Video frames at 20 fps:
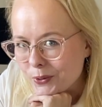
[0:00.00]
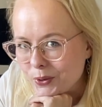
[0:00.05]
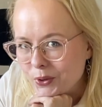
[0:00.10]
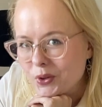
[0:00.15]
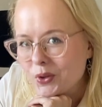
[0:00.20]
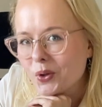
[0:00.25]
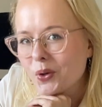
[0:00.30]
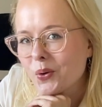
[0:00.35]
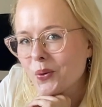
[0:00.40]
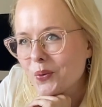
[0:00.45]
you
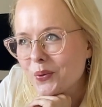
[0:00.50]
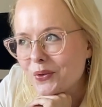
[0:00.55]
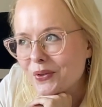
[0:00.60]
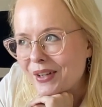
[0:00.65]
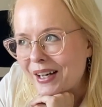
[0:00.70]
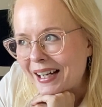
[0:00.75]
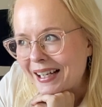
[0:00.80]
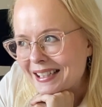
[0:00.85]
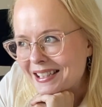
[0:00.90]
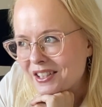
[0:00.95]
know
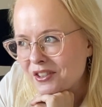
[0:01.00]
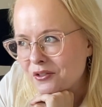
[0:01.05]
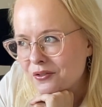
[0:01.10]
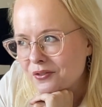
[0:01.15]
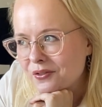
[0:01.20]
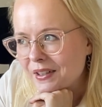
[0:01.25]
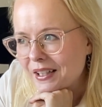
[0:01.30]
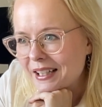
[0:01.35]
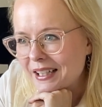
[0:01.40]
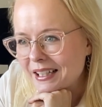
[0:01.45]
that
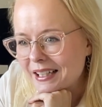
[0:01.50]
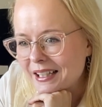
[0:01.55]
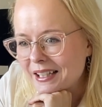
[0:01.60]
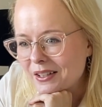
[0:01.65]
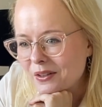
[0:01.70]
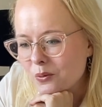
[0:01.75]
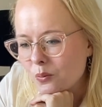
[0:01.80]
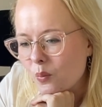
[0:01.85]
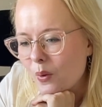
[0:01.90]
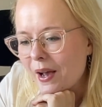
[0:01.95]
feeling